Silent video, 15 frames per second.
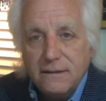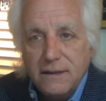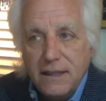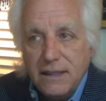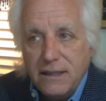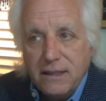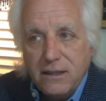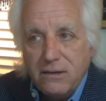
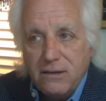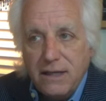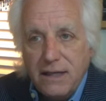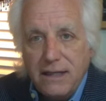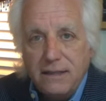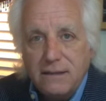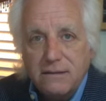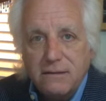It could go to
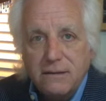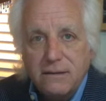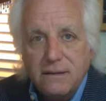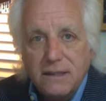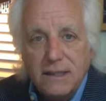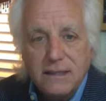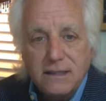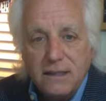800.
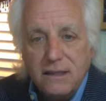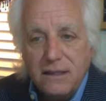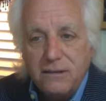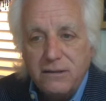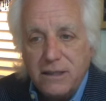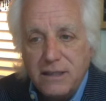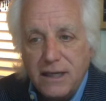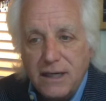That's
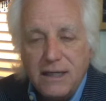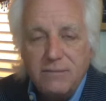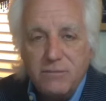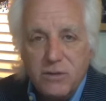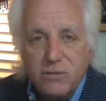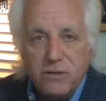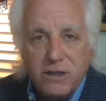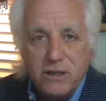100
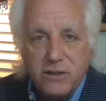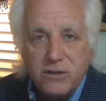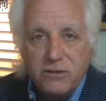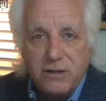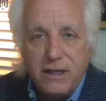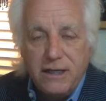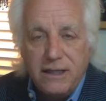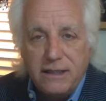times where it's
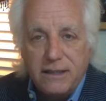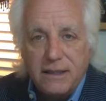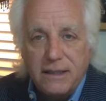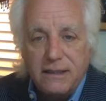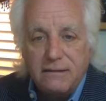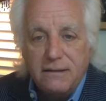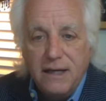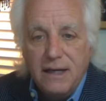trading
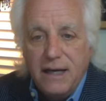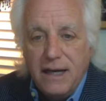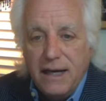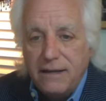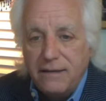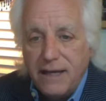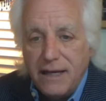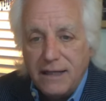now.
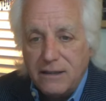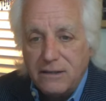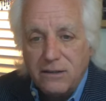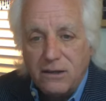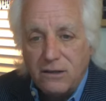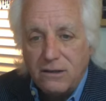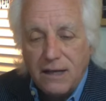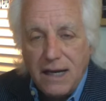And that could
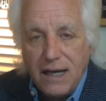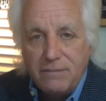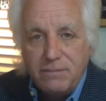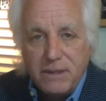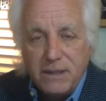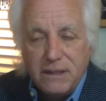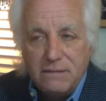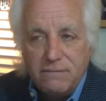all
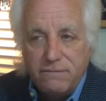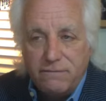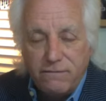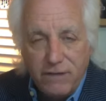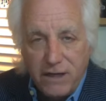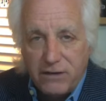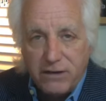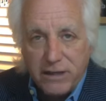happen
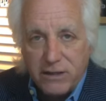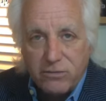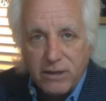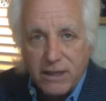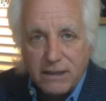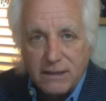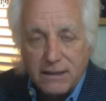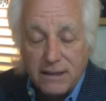very
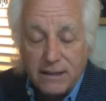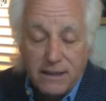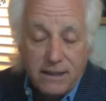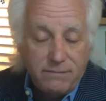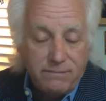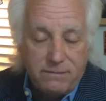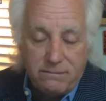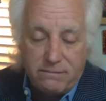quickly.
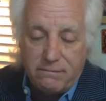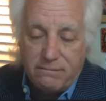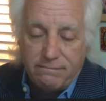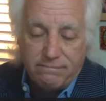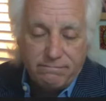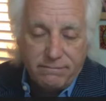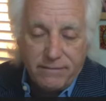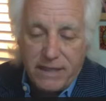
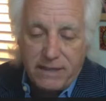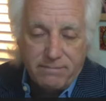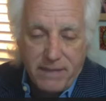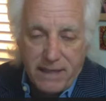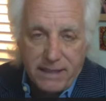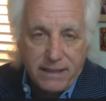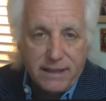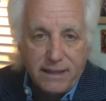It
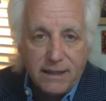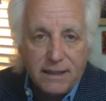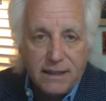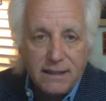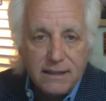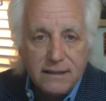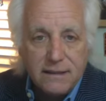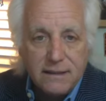may not.